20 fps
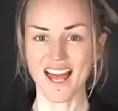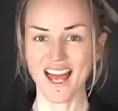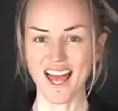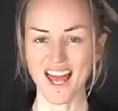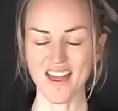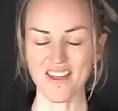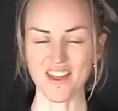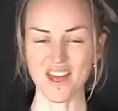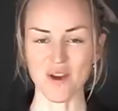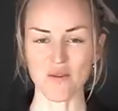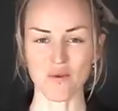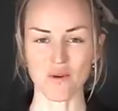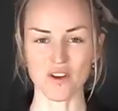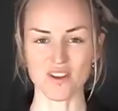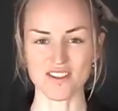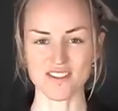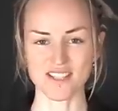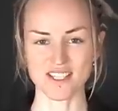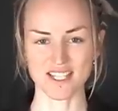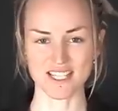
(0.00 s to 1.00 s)
And that
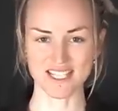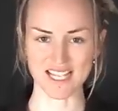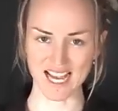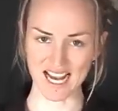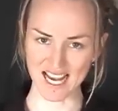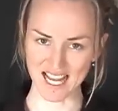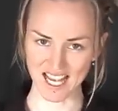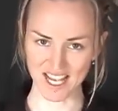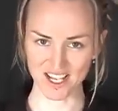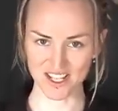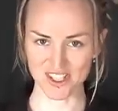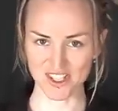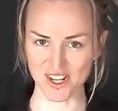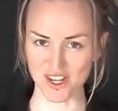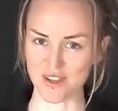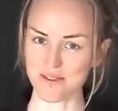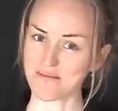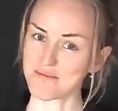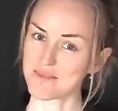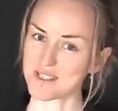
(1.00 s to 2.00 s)
was the Daily English
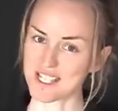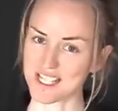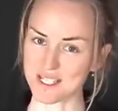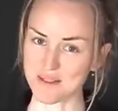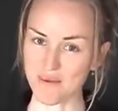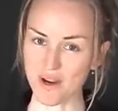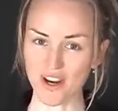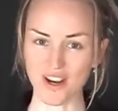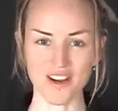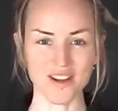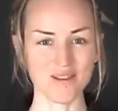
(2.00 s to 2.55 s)
Show. See you tomorrow.